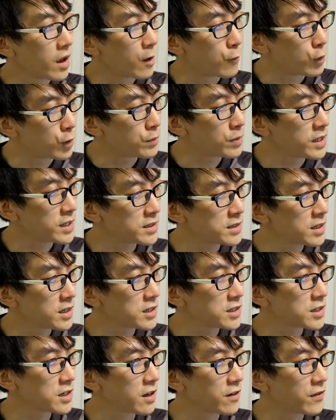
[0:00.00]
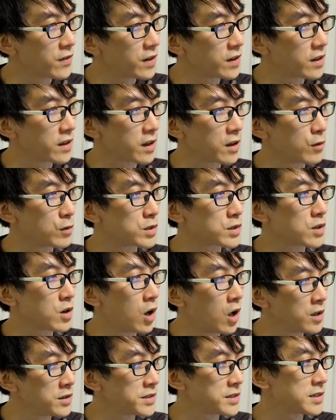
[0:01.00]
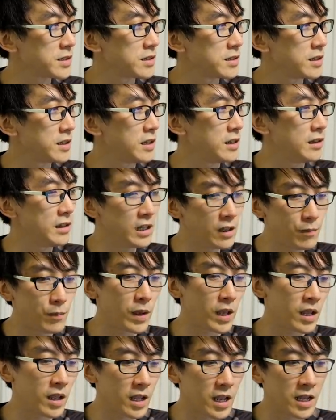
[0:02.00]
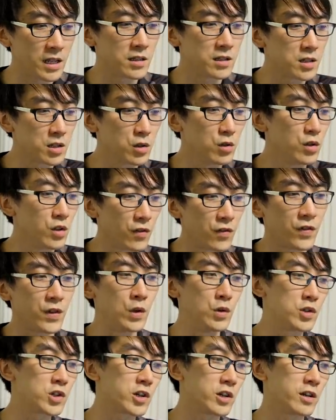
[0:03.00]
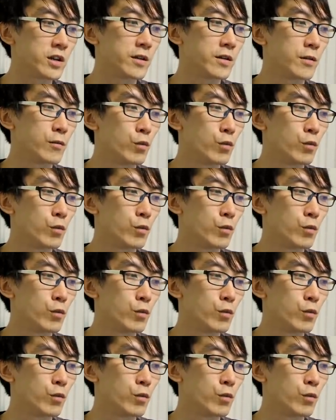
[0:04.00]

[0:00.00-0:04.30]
And with PlayStation, I feel like it was constantly leaping into the future,